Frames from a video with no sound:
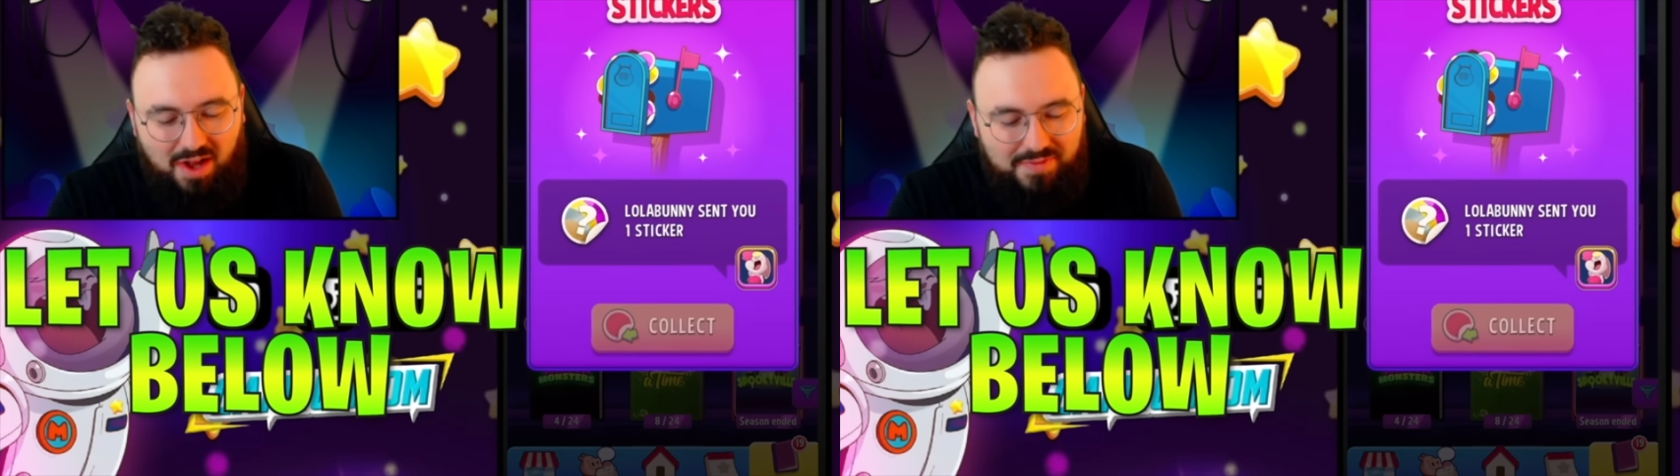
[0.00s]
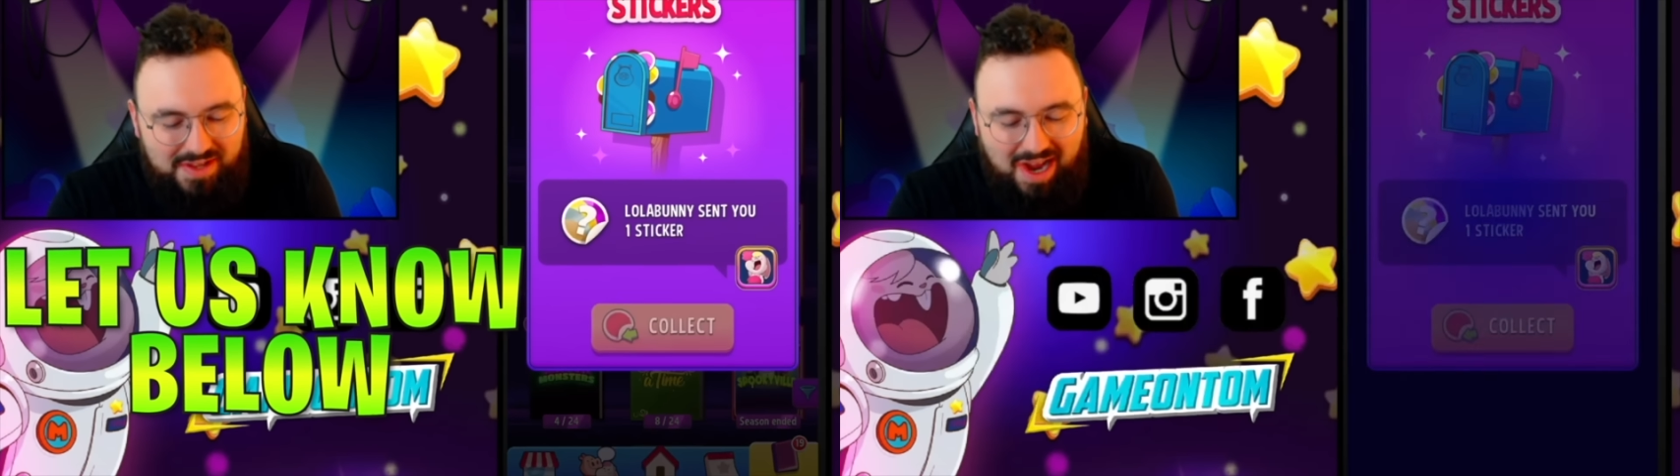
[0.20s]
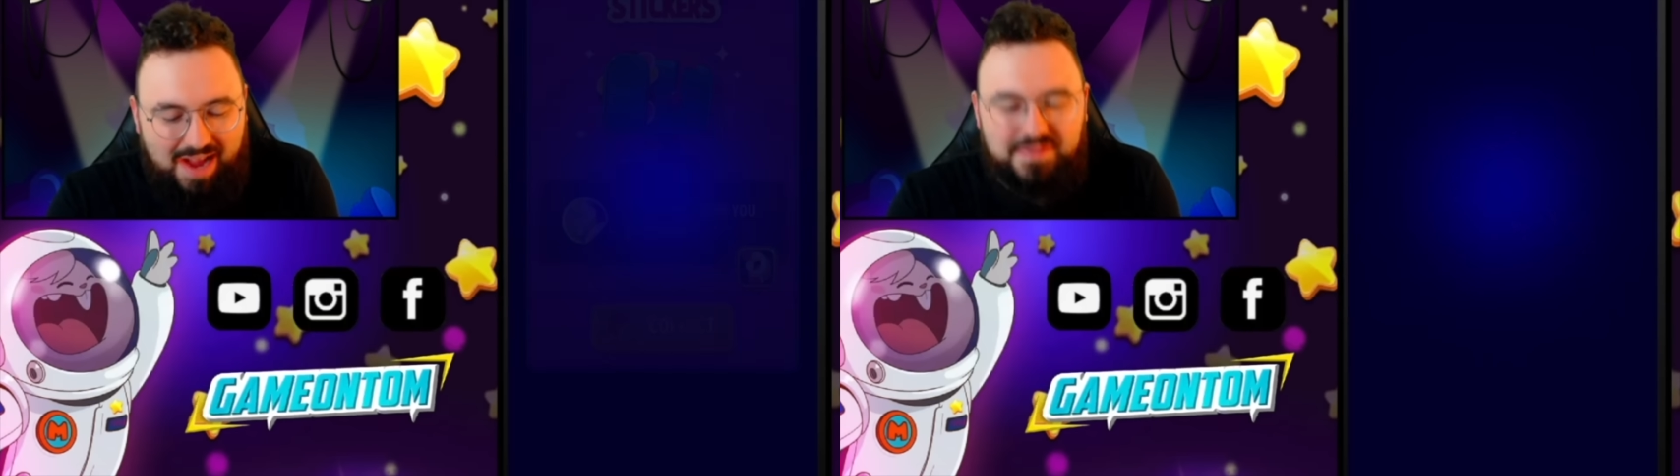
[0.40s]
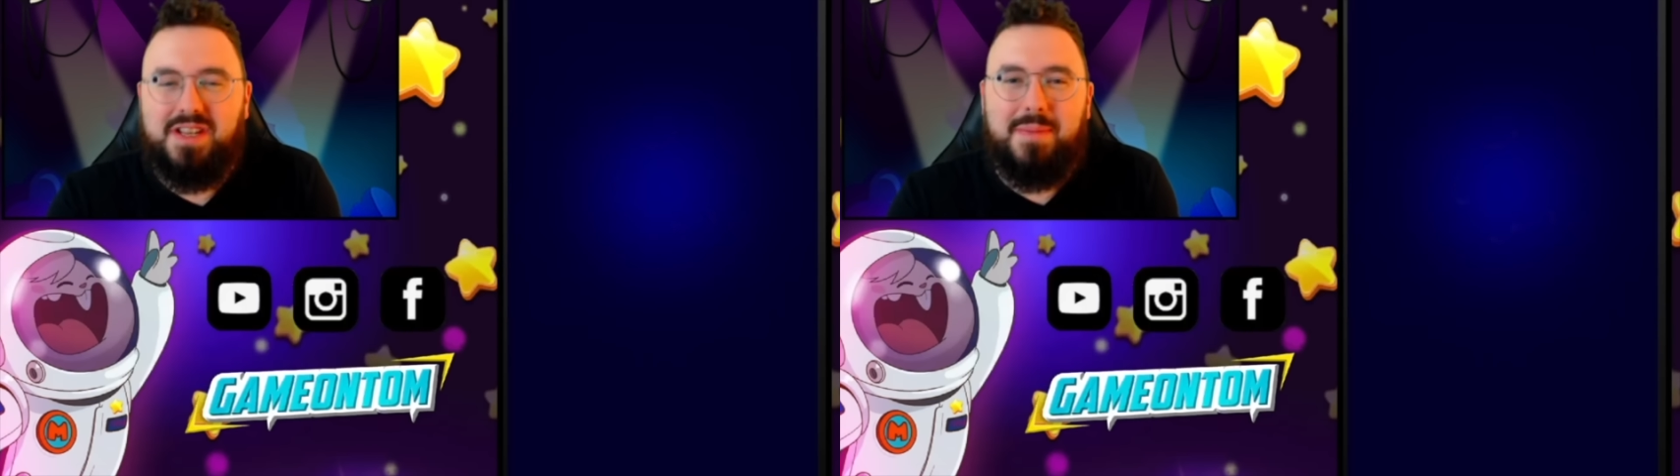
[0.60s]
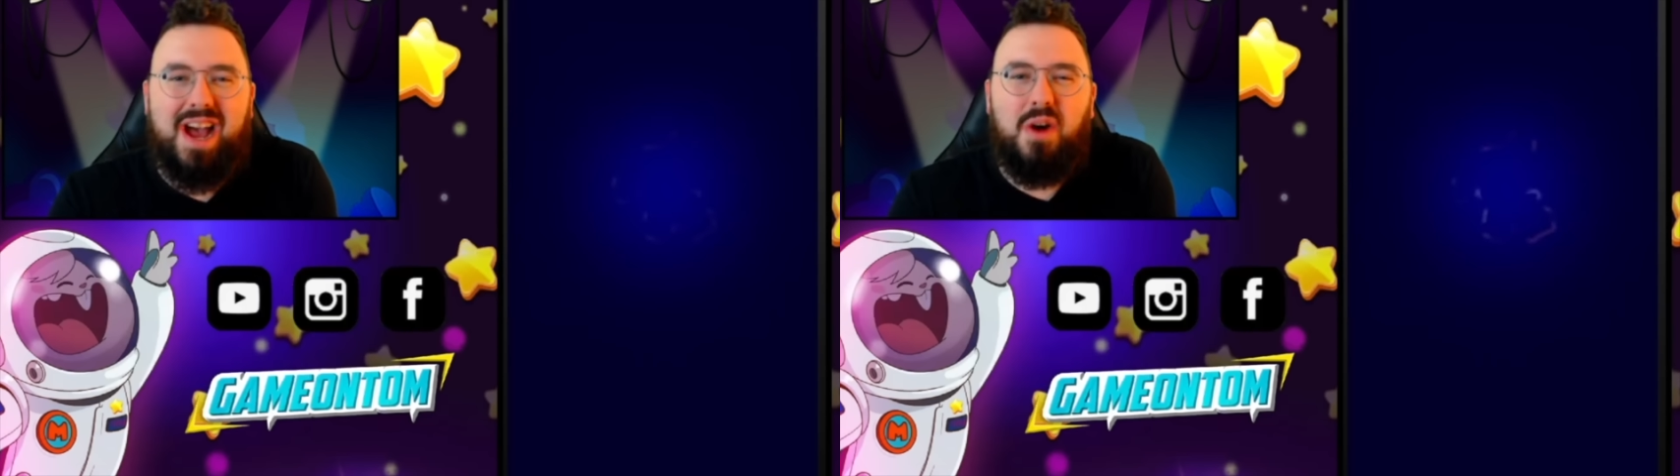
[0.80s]
Like, I think I have
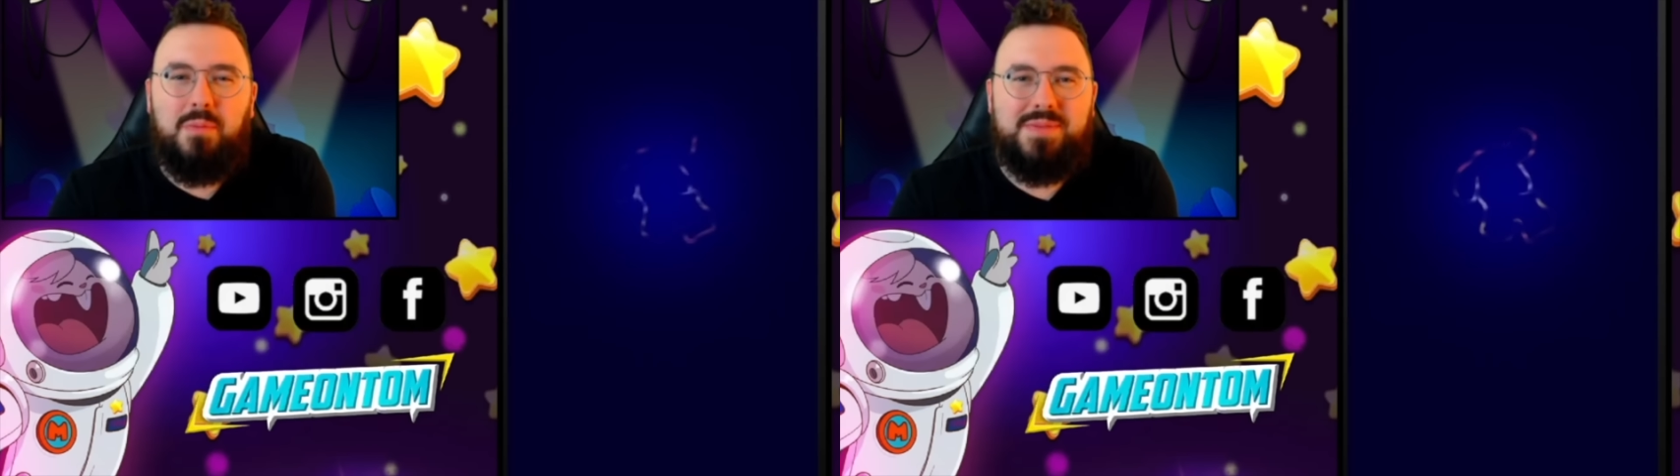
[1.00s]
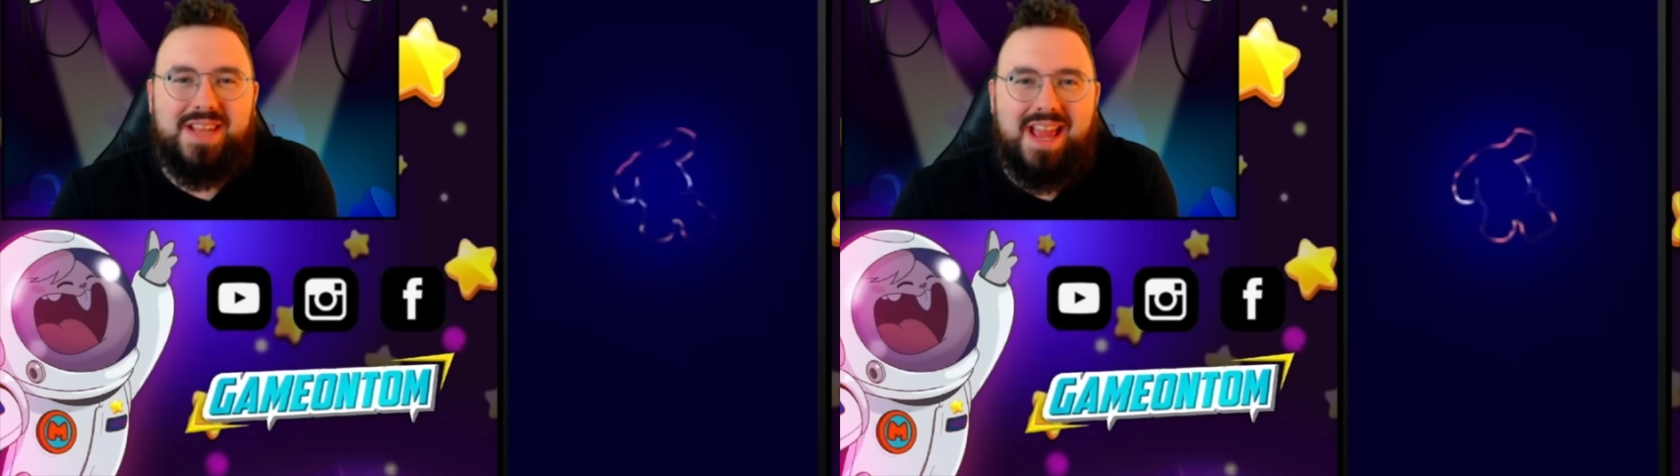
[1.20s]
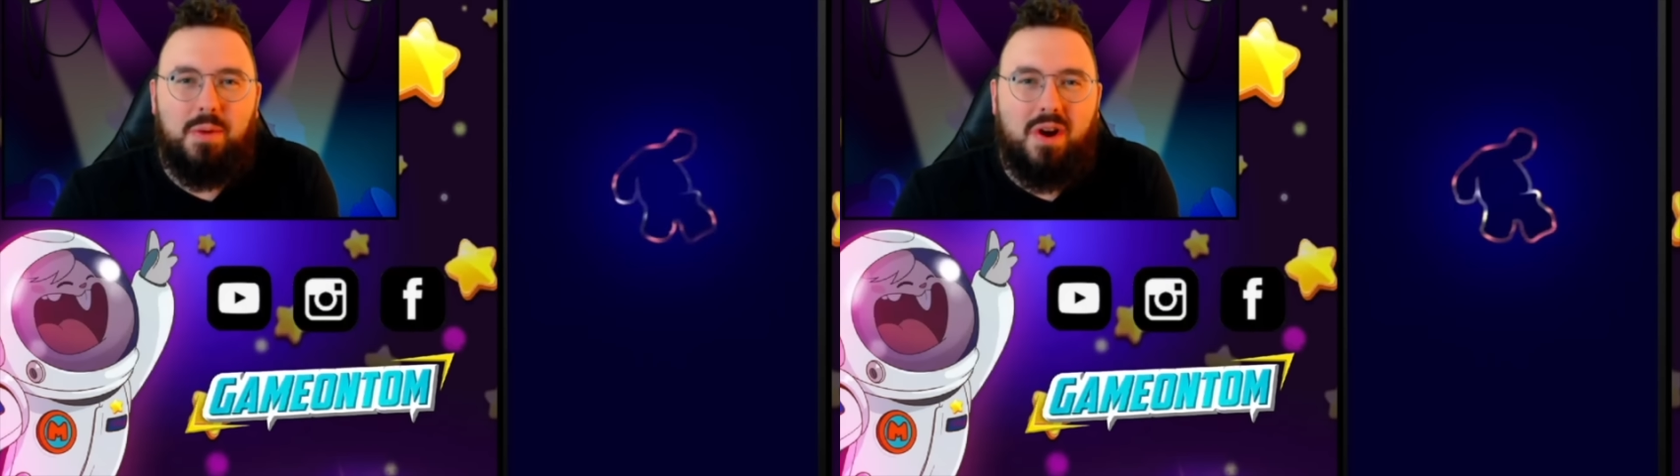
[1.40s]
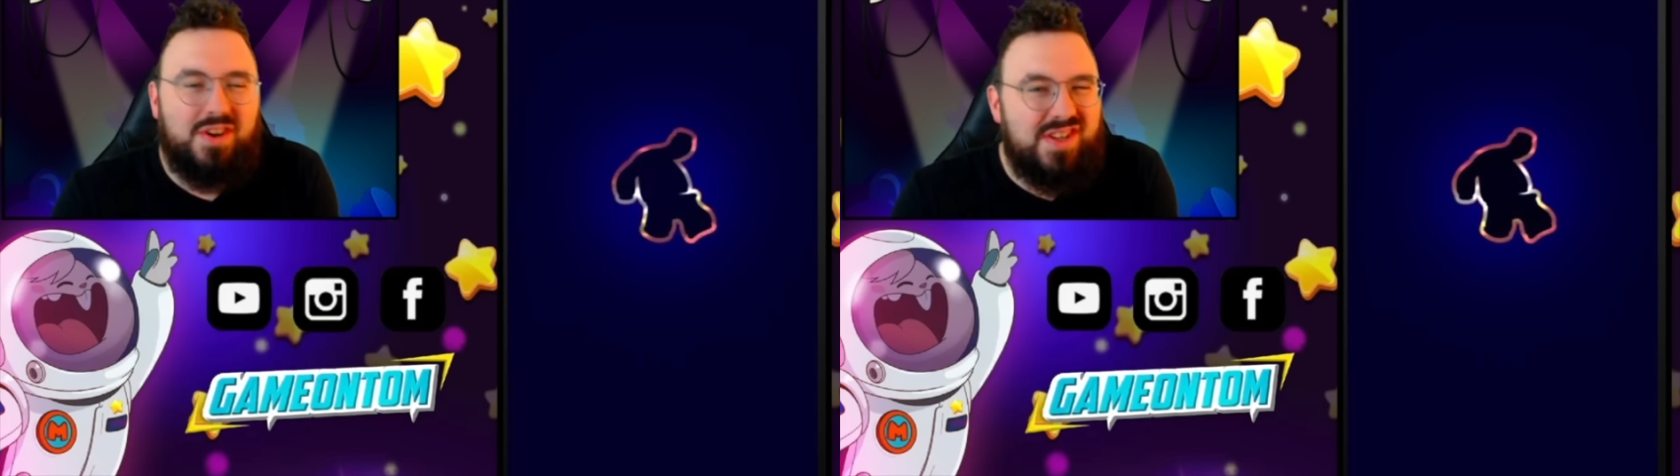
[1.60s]
some albums here where I